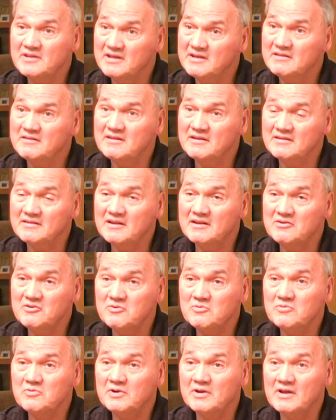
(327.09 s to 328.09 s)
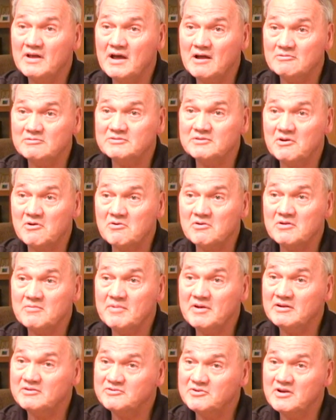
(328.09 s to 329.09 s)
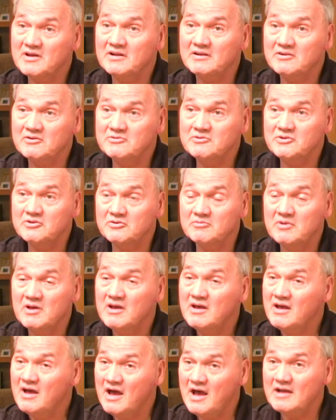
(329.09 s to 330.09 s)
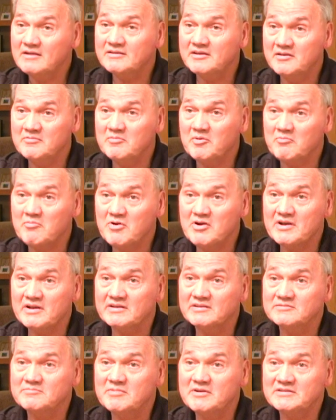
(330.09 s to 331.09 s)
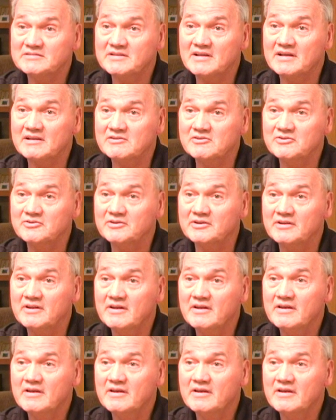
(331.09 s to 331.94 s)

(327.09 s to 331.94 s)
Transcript: that they knew what I was talking about trying to do to them, I'd give them a break as best I could.